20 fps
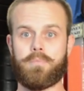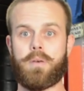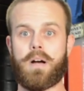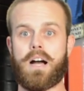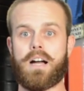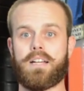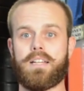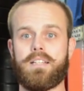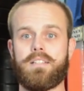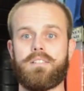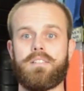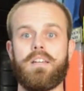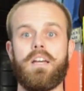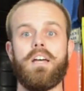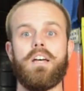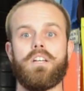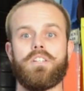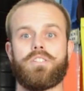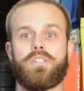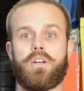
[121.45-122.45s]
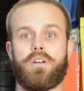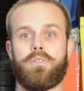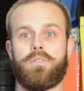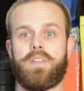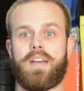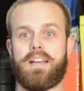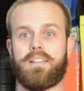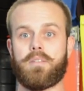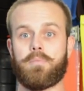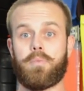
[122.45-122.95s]
pockets so
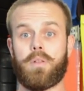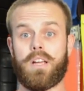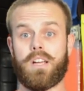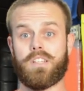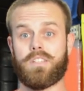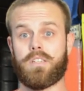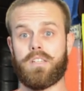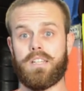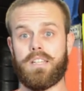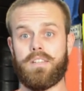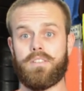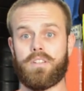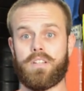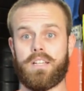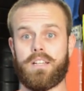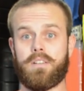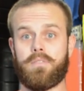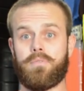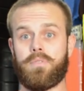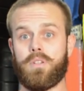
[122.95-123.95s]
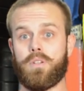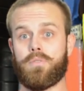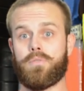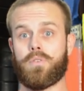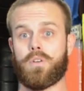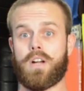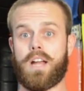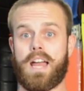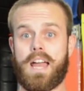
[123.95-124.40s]
that the players can either get a feel for a